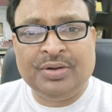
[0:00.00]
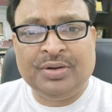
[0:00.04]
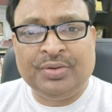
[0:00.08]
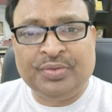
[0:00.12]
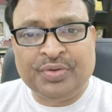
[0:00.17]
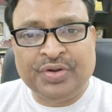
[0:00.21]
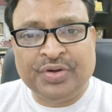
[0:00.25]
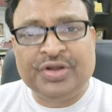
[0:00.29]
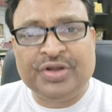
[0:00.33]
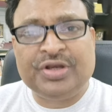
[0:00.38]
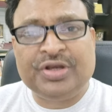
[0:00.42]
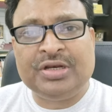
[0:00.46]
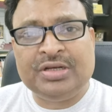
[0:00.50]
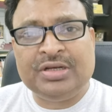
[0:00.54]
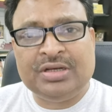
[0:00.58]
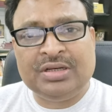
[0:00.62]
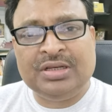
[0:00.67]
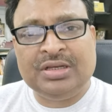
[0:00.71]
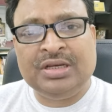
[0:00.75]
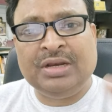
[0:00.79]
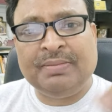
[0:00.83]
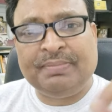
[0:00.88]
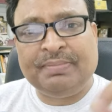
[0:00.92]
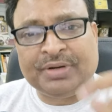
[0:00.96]
treated
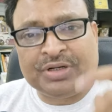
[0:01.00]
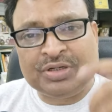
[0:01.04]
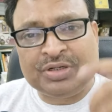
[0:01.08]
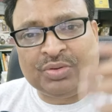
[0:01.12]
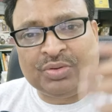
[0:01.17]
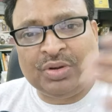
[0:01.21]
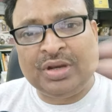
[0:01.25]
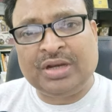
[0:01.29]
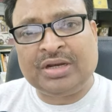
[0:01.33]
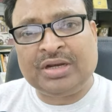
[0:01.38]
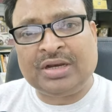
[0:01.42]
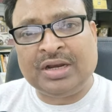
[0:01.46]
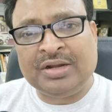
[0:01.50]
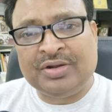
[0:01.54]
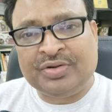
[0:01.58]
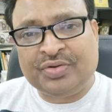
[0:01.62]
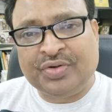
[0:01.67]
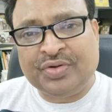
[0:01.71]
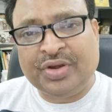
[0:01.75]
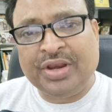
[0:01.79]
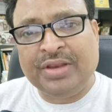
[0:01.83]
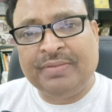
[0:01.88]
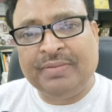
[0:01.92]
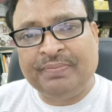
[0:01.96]
in a particular
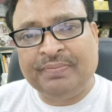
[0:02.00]
country,